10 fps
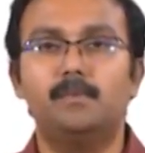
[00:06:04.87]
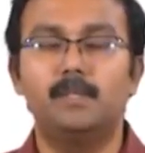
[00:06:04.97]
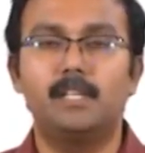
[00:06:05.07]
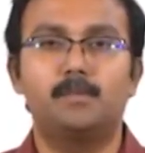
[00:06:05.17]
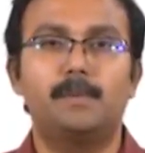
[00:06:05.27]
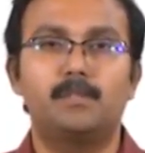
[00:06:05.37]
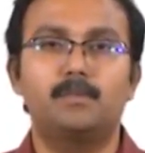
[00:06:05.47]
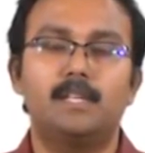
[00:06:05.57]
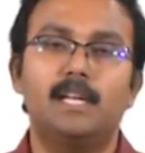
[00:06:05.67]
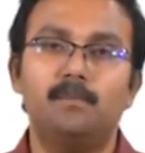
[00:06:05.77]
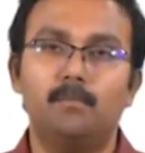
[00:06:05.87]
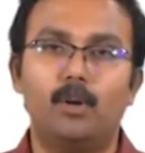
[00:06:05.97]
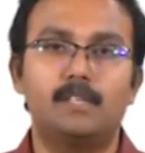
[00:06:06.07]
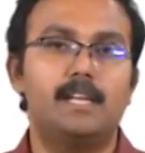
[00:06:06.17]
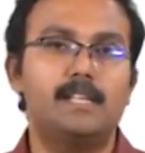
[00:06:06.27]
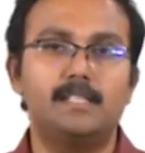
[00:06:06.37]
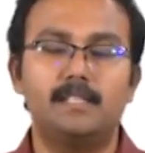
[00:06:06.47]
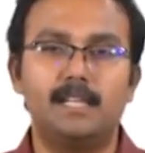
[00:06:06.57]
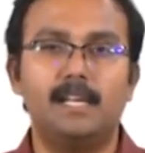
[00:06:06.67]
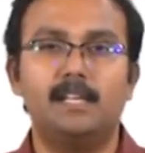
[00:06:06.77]
with respect to time or change
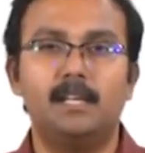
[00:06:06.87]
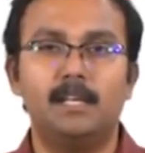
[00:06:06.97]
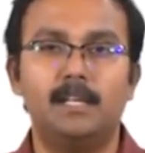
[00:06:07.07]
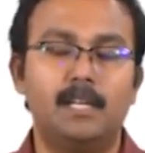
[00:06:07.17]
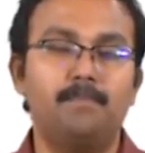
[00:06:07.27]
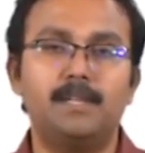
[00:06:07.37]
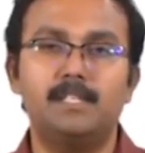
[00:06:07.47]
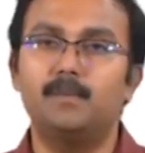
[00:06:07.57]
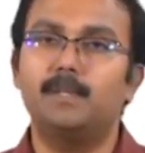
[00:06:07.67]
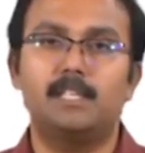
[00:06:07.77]
in temperature with